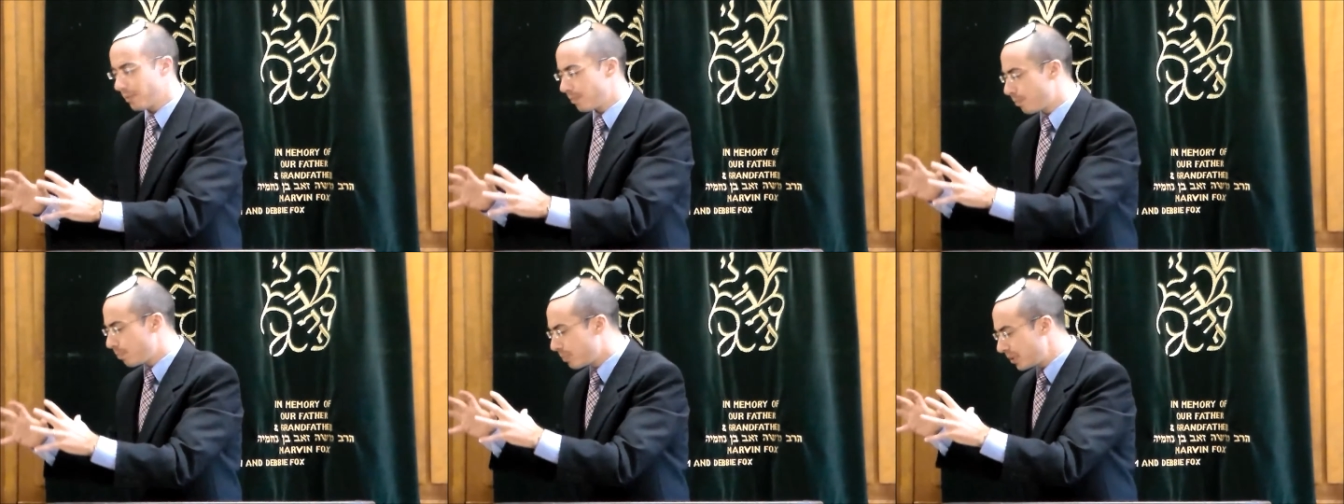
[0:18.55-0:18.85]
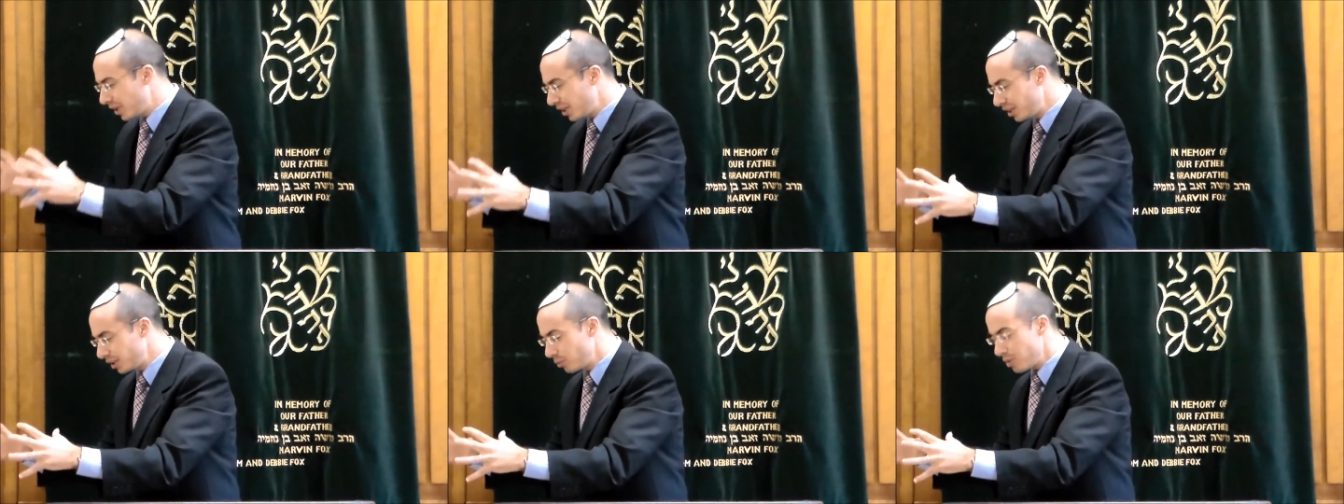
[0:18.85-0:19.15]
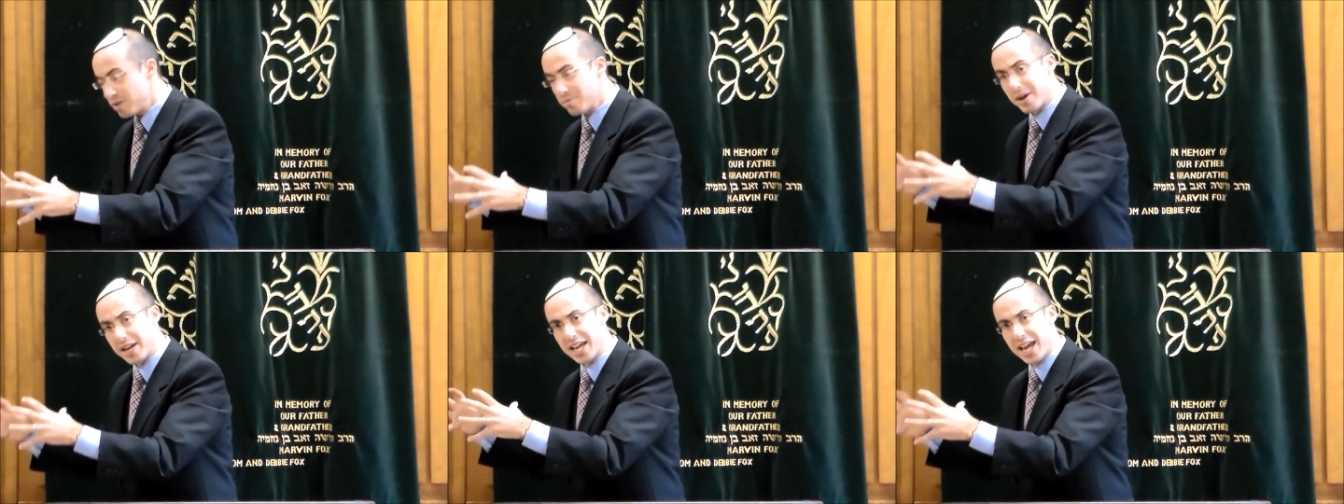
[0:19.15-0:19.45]
to
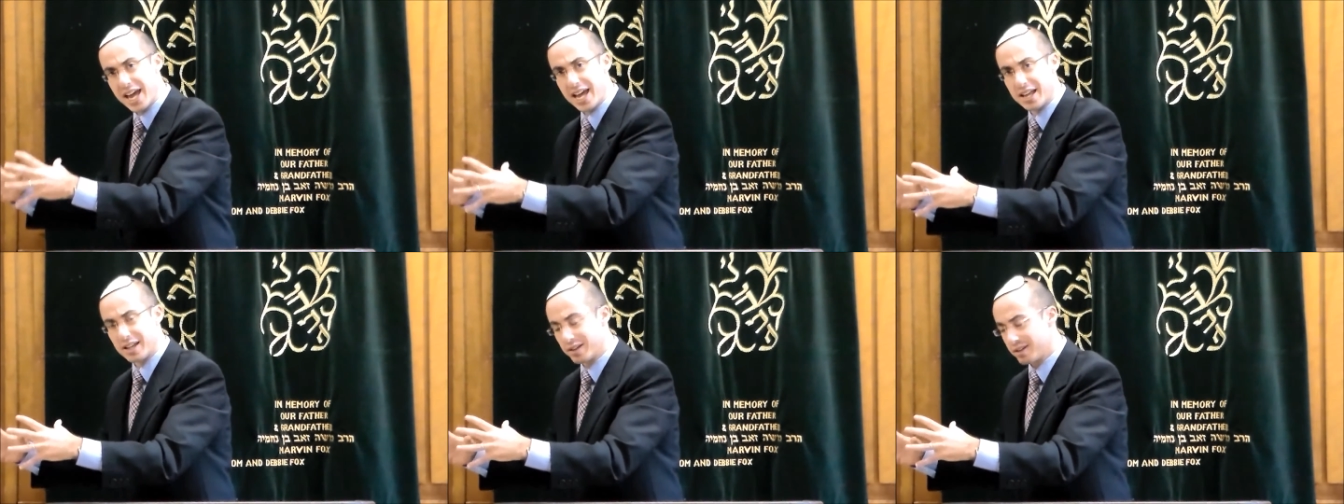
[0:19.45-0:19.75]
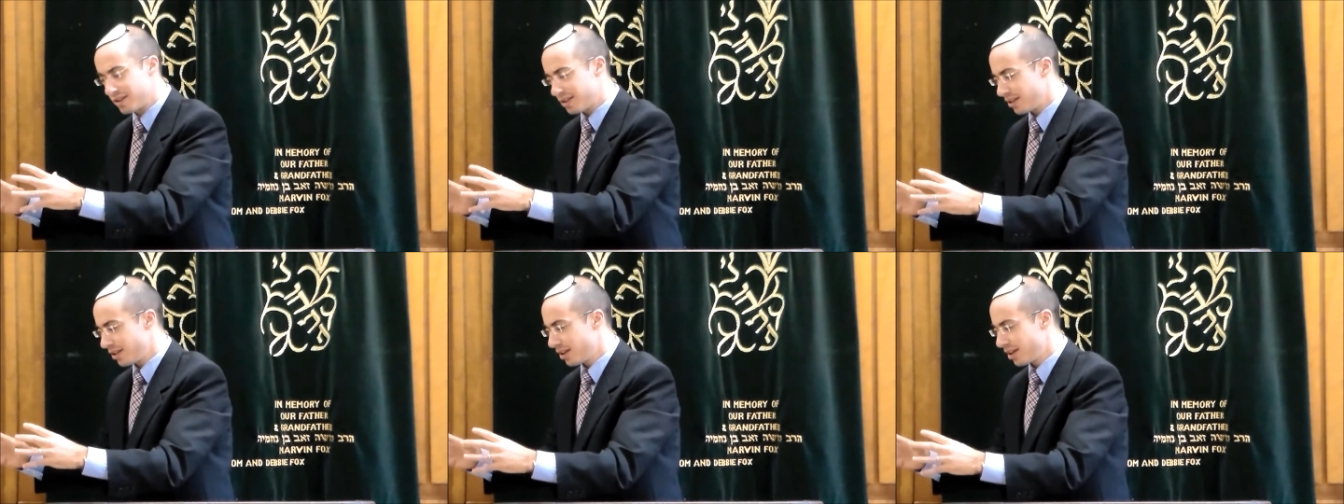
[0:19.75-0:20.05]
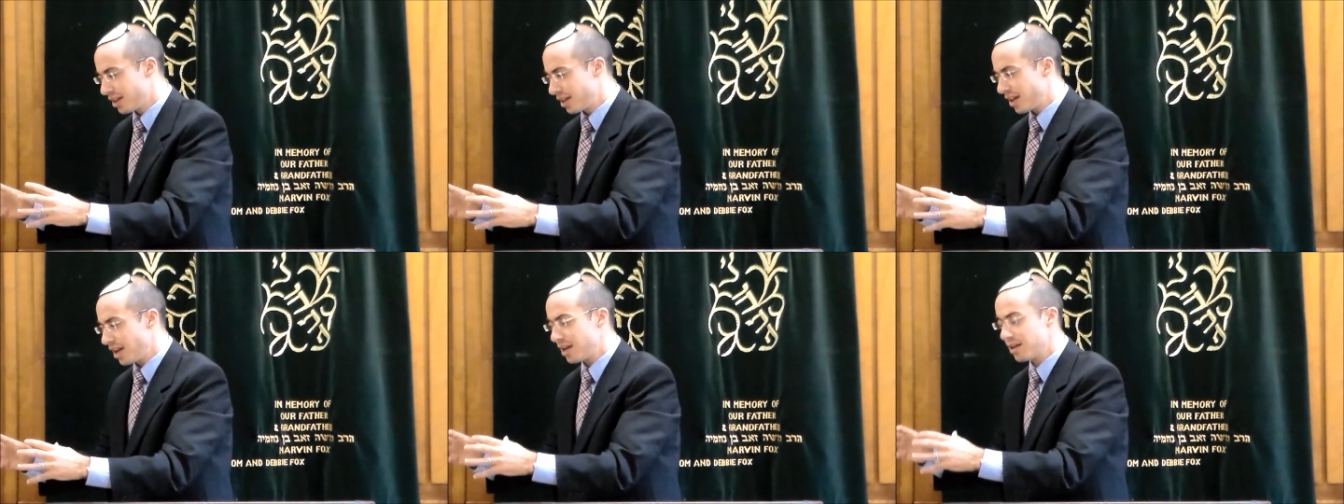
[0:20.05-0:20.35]
build with my hands
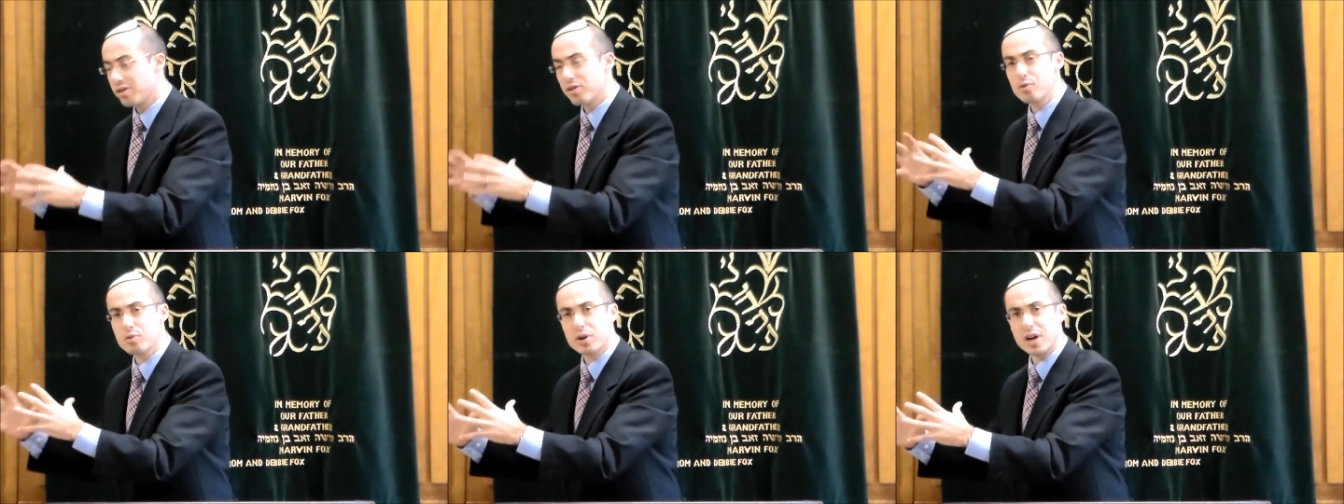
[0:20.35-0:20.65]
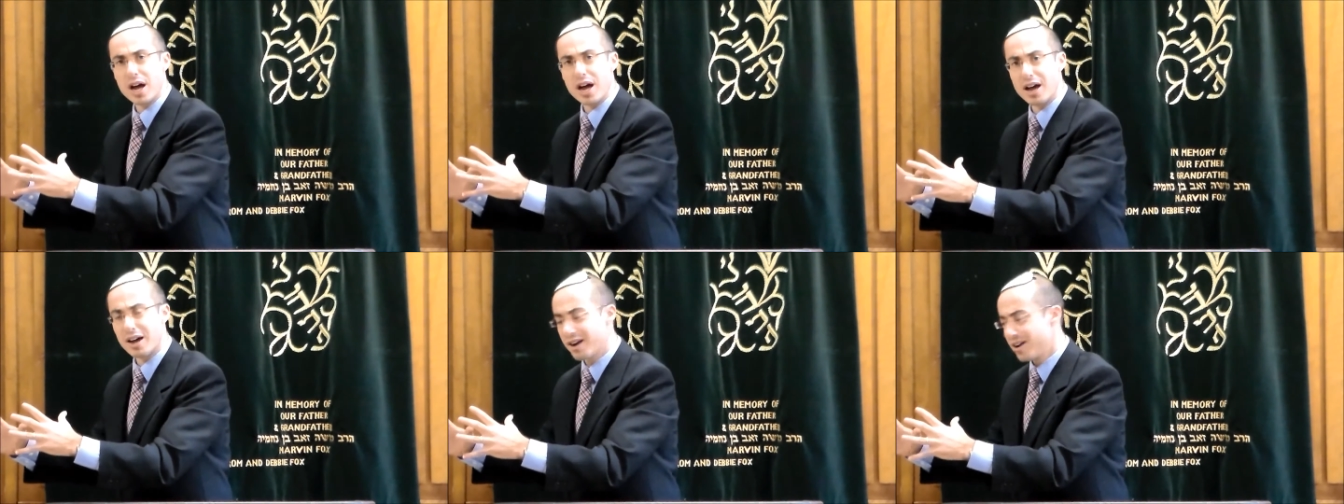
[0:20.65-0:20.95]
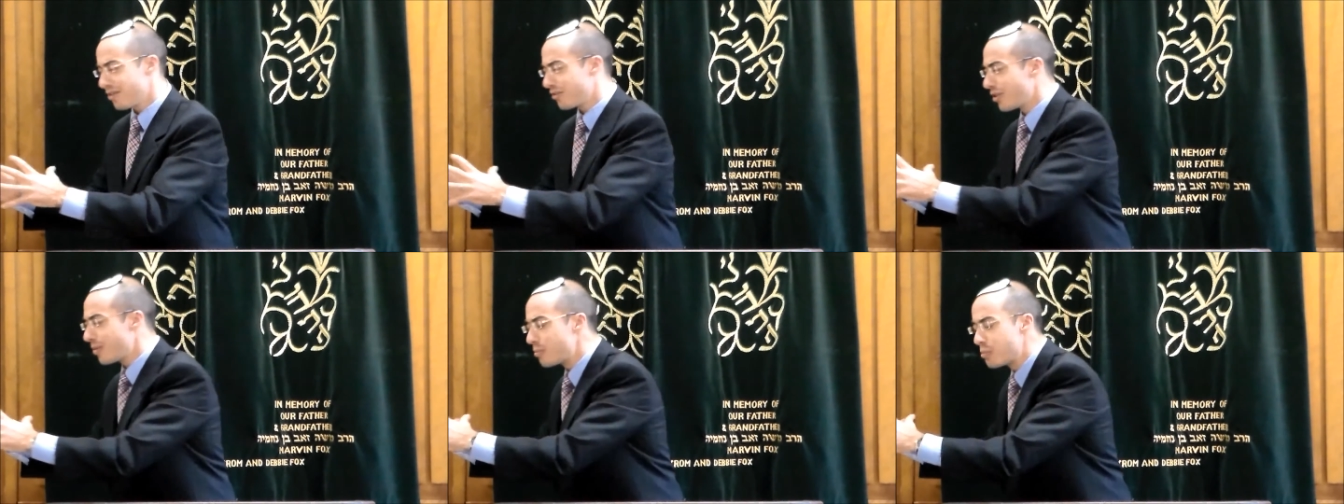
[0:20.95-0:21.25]
a sukkah
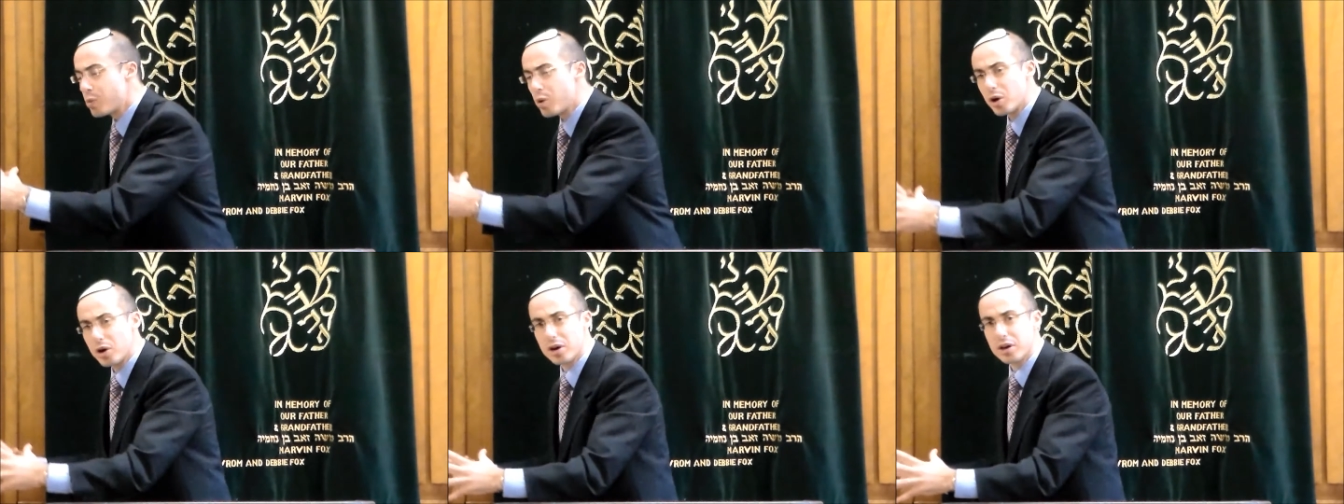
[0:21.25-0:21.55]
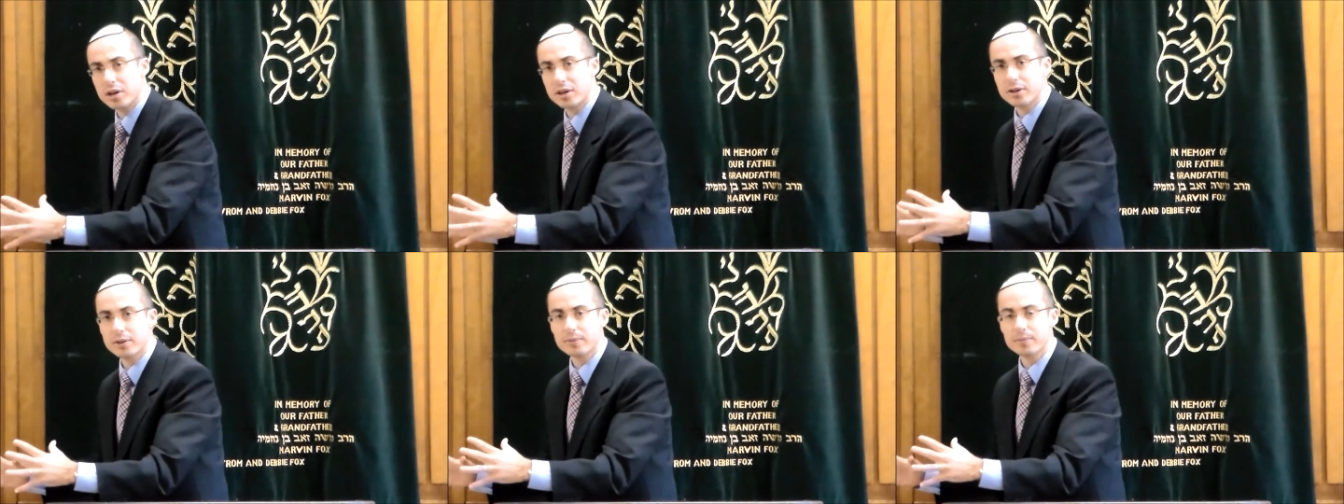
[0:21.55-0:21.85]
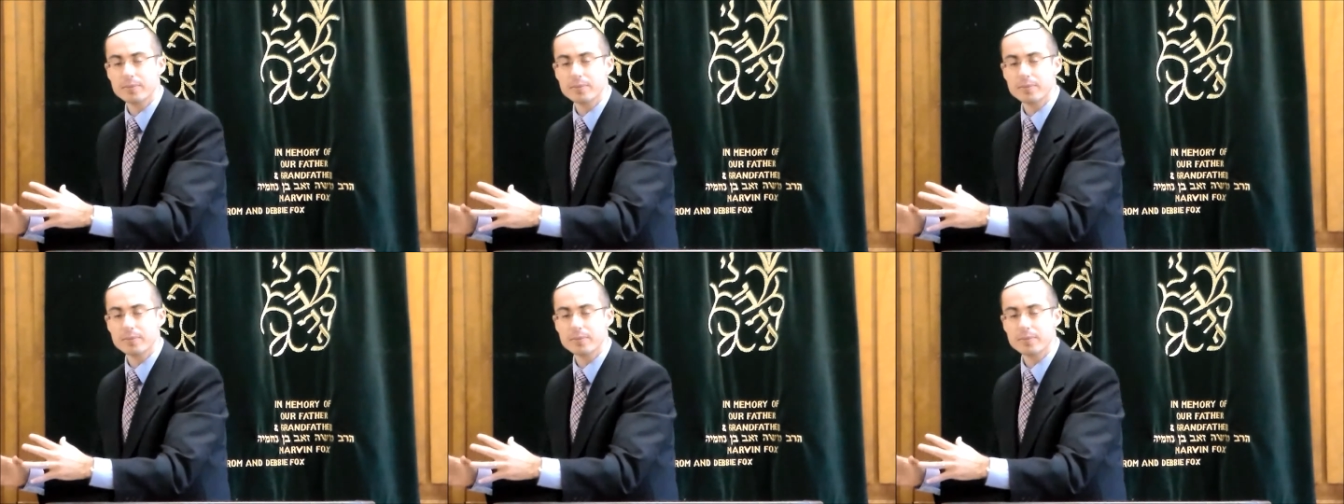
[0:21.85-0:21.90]
from wood.